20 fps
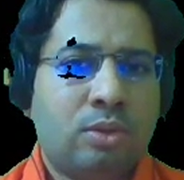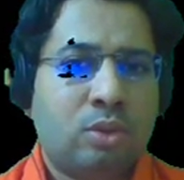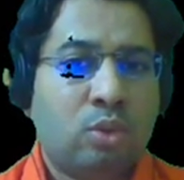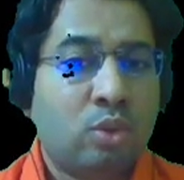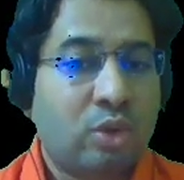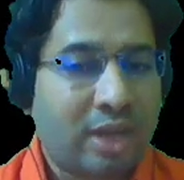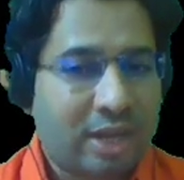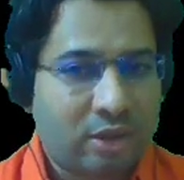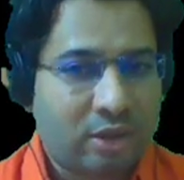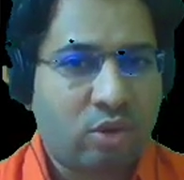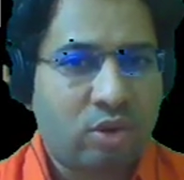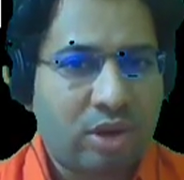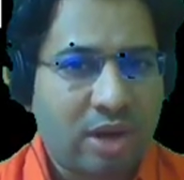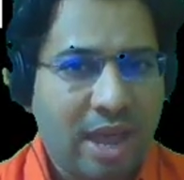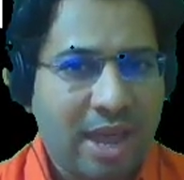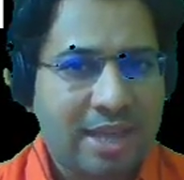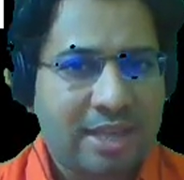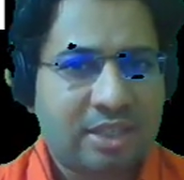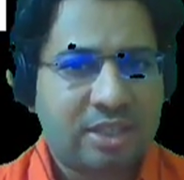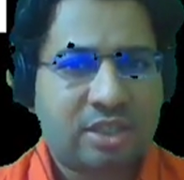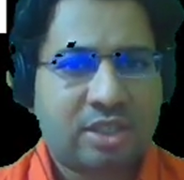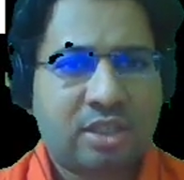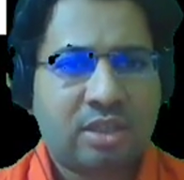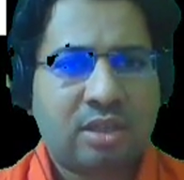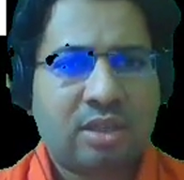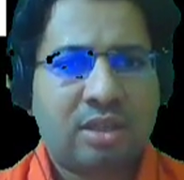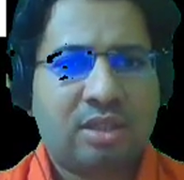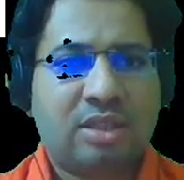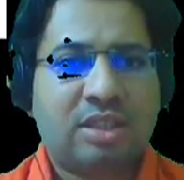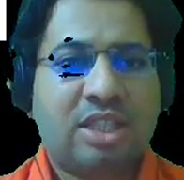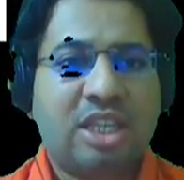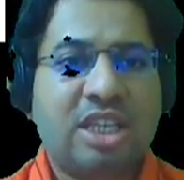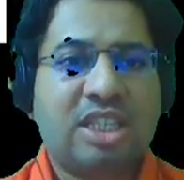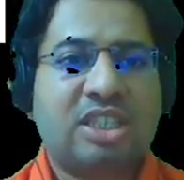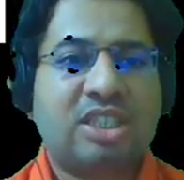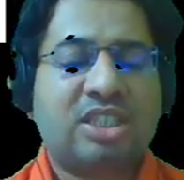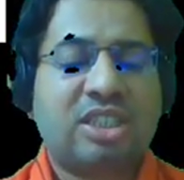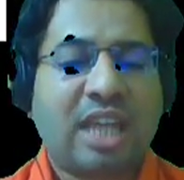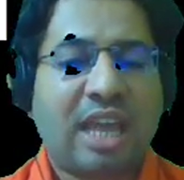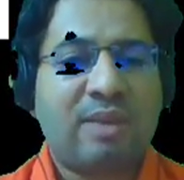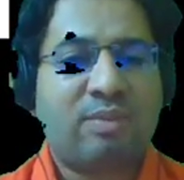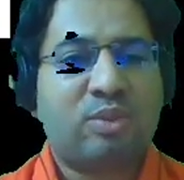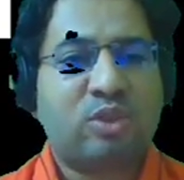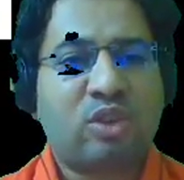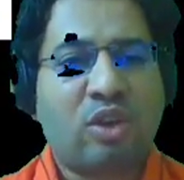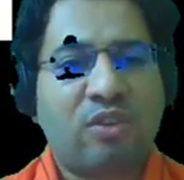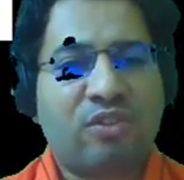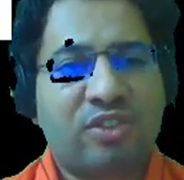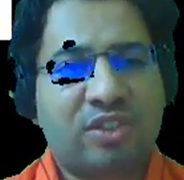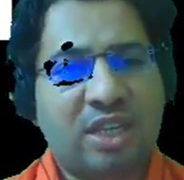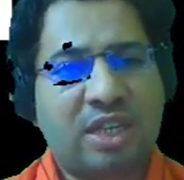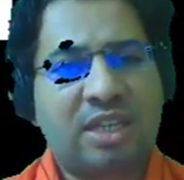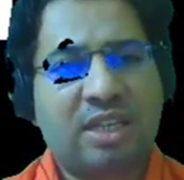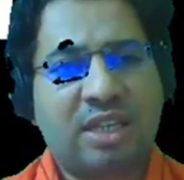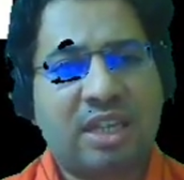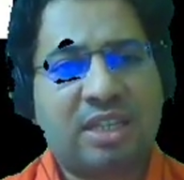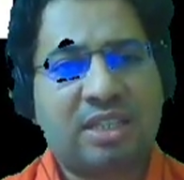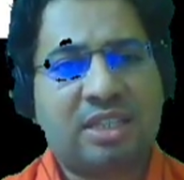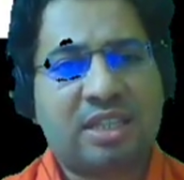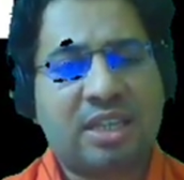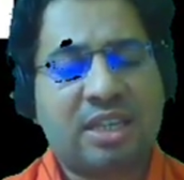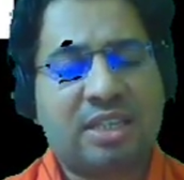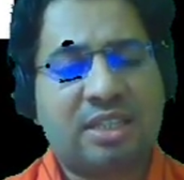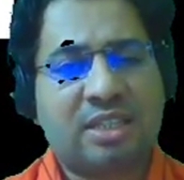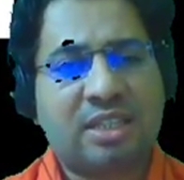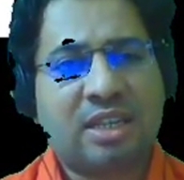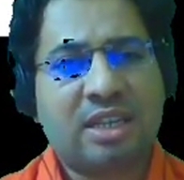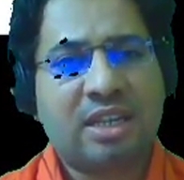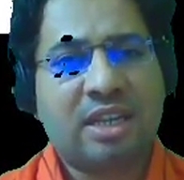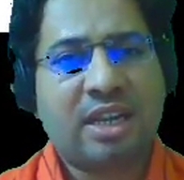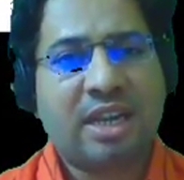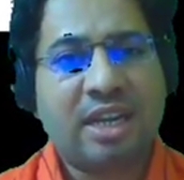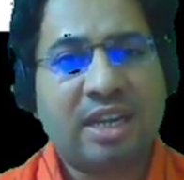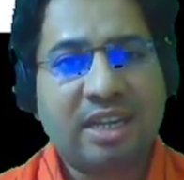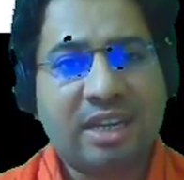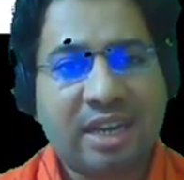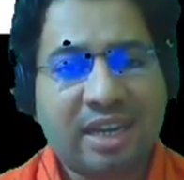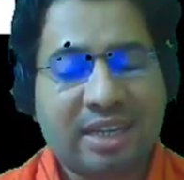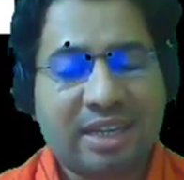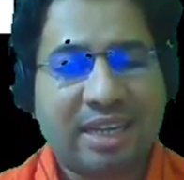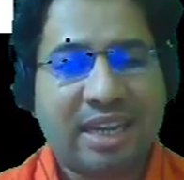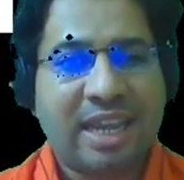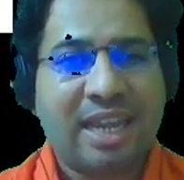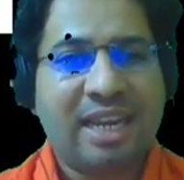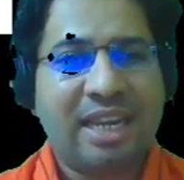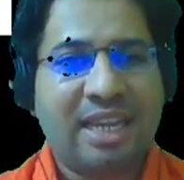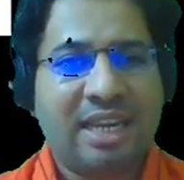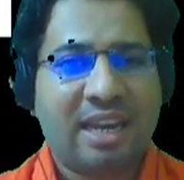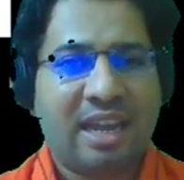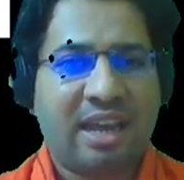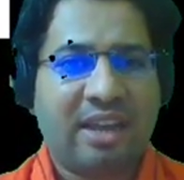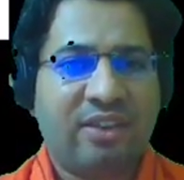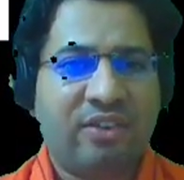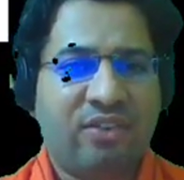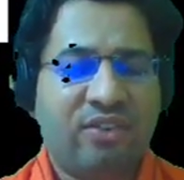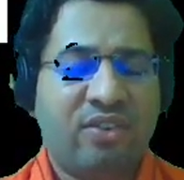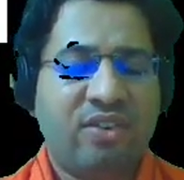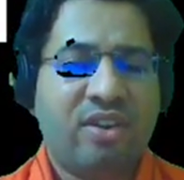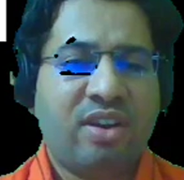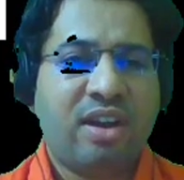to recognize these types of sentences in daily life